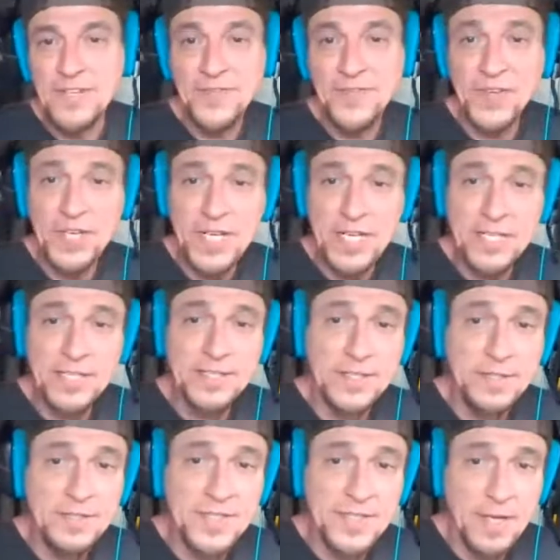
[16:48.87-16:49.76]
If you're
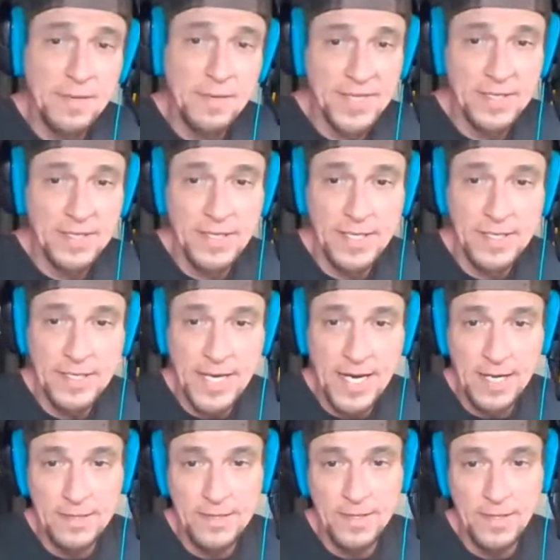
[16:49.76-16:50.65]
gonna do something
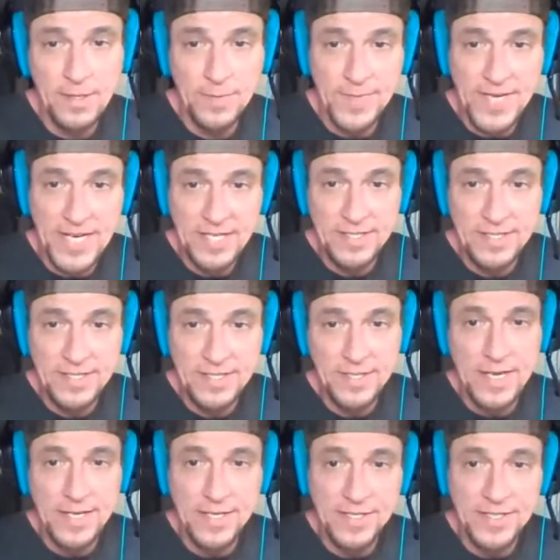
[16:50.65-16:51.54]
like that, though, make
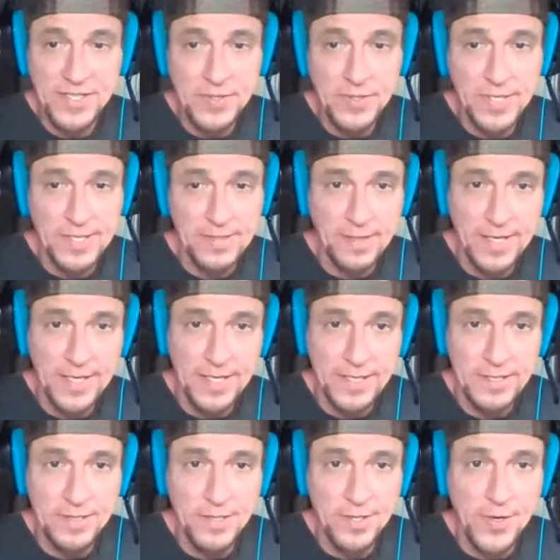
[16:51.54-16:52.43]
sure that you do it
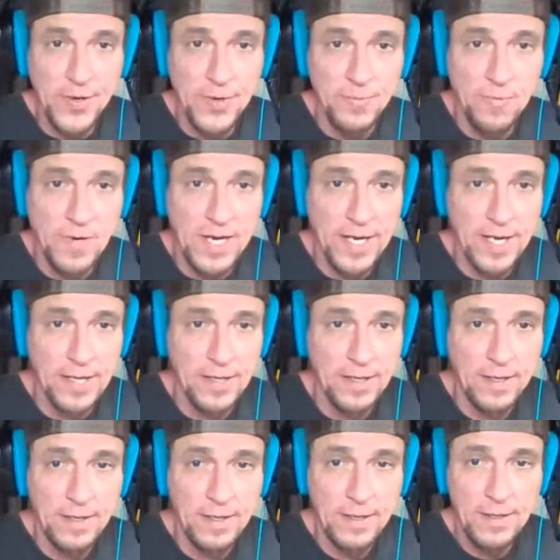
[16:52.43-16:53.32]
like in your own
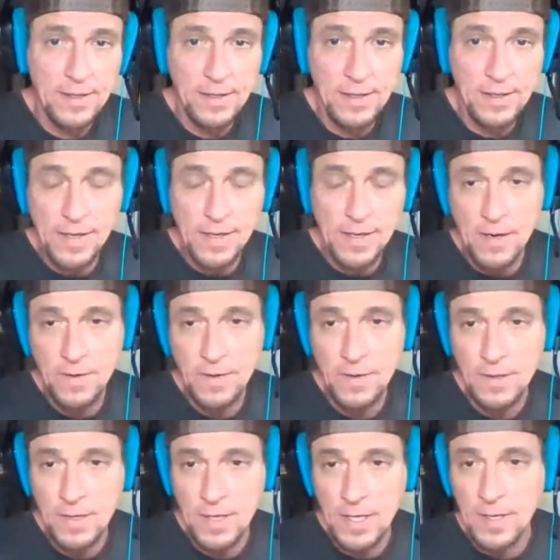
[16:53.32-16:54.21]
way.
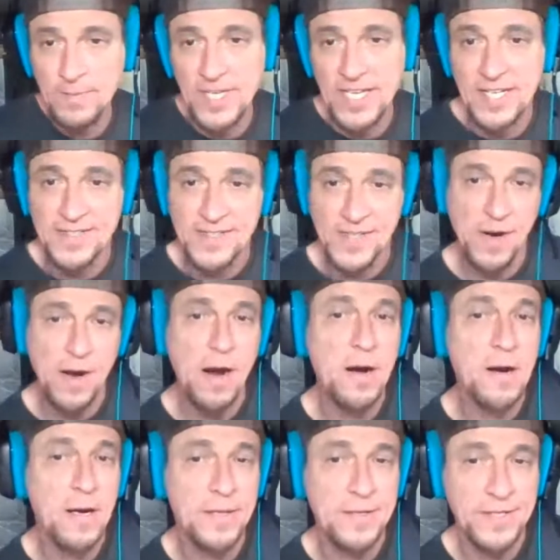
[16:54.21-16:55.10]
Because
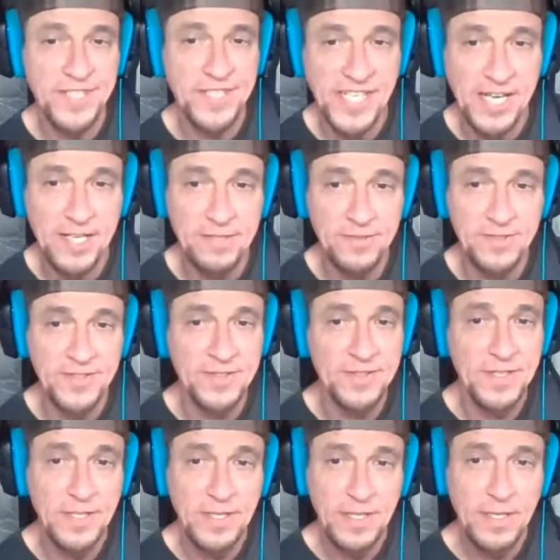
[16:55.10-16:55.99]
there are other
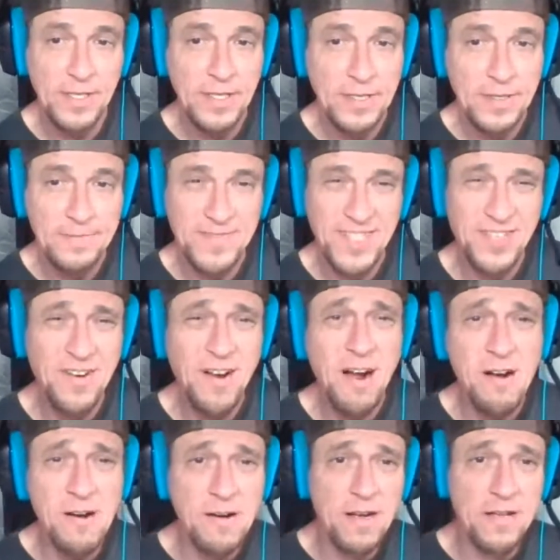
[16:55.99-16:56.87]
channels.
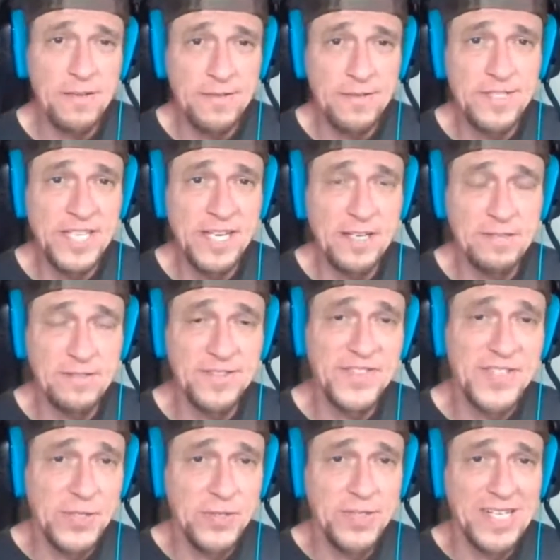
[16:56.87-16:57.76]
There are other
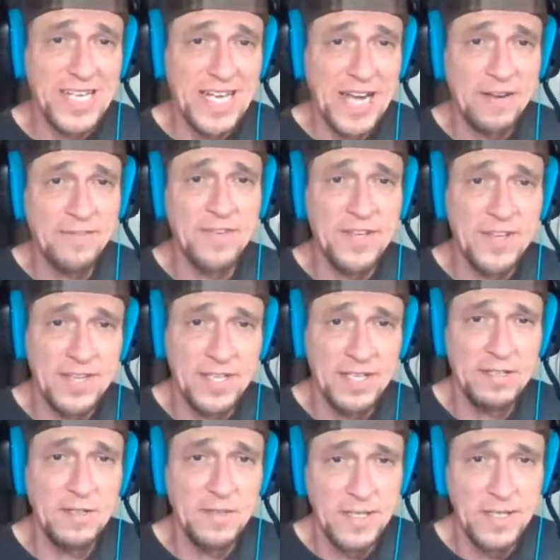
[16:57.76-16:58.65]
channels doing
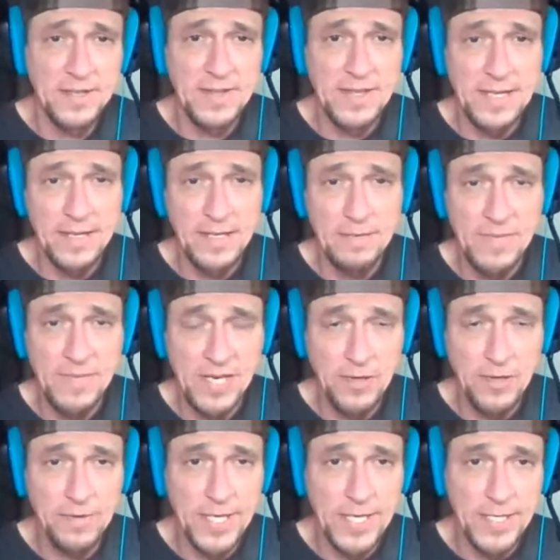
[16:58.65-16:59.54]
everything you can think
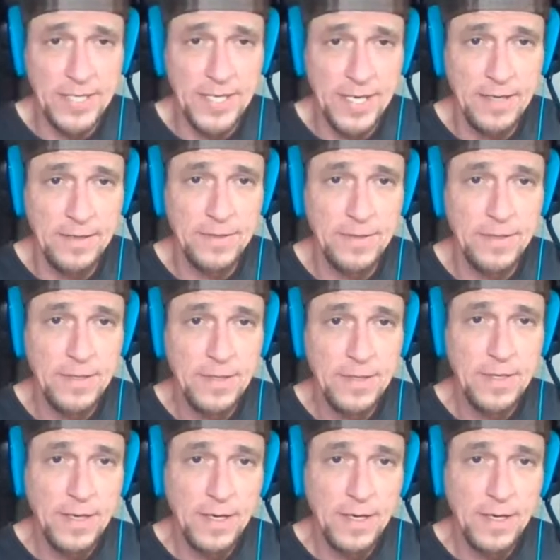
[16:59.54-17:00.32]
about right now.